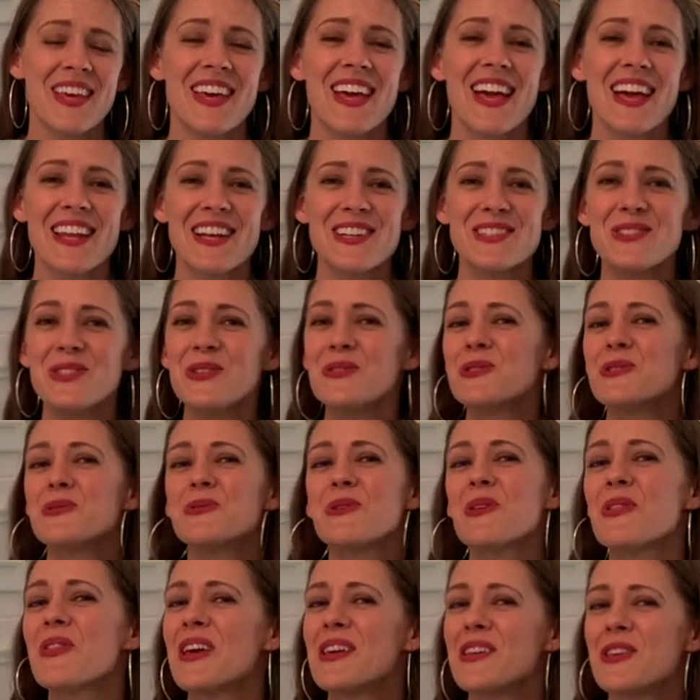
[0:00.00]
And as usual,
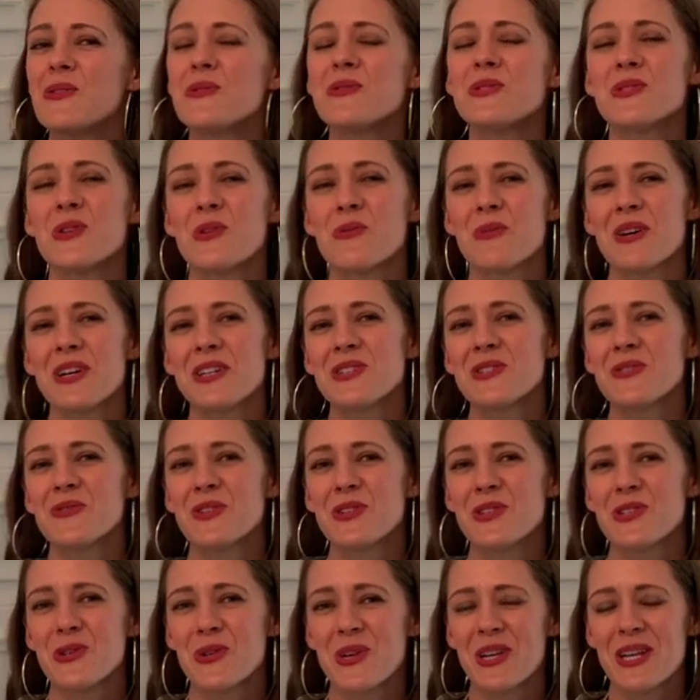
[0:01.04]
thank you so much for
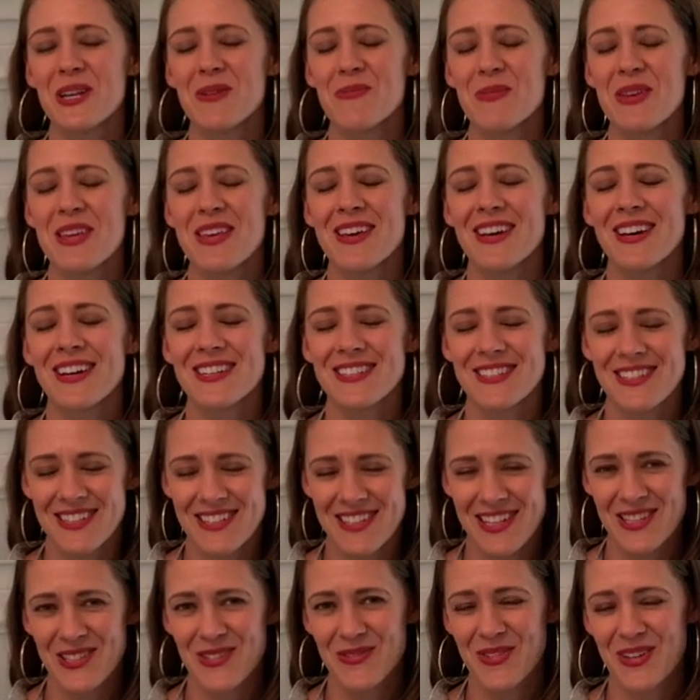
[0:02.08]
joining me on
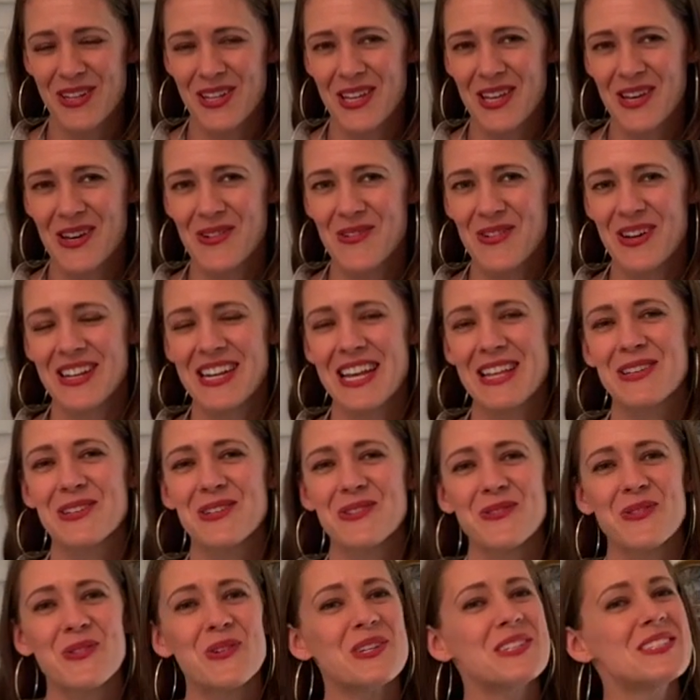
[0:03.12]
today's video, and I look
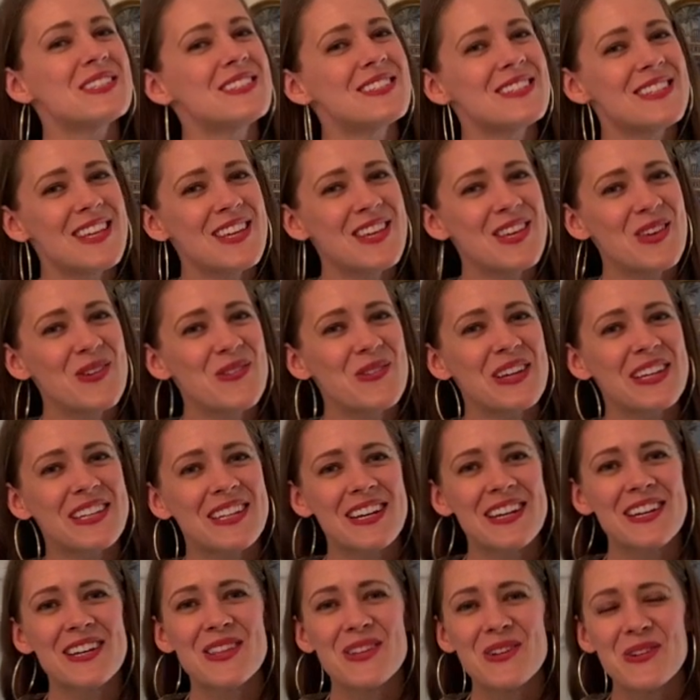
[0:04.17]
forward to seeing you in
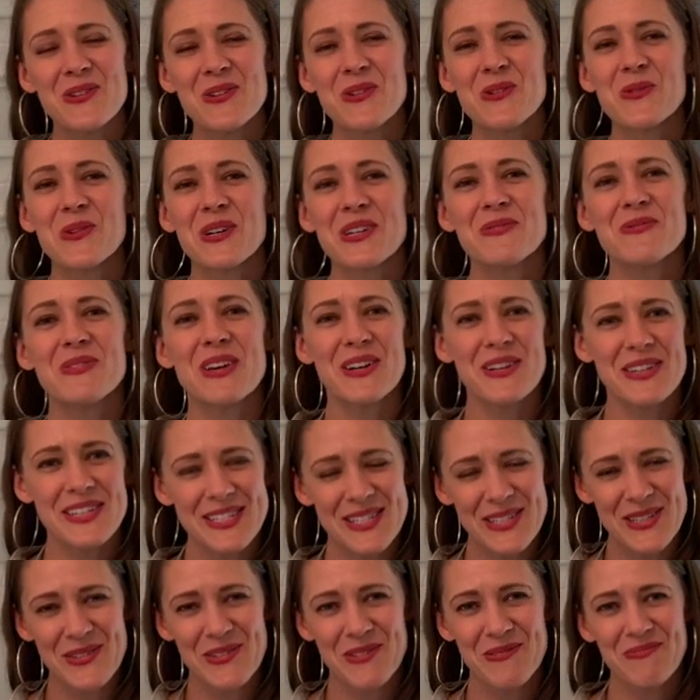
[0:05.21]
another new one very
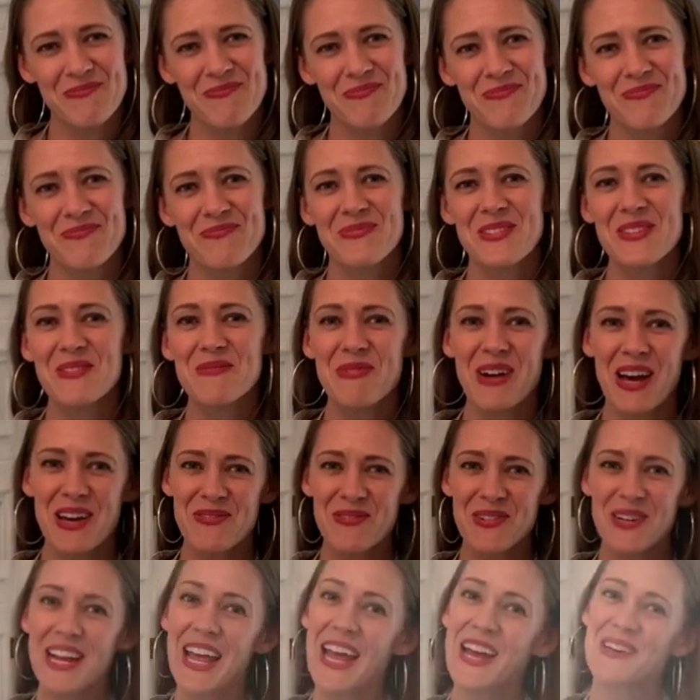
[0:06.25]
soon. Bye
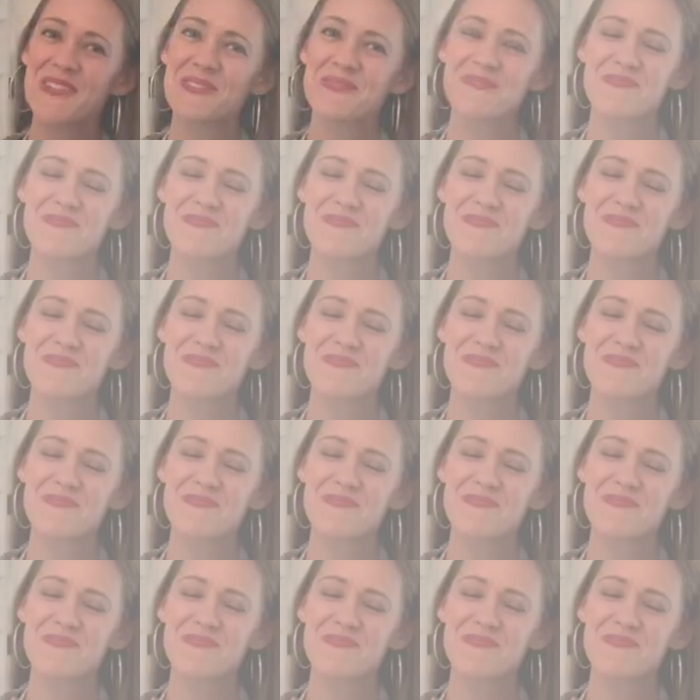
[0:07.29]
for now.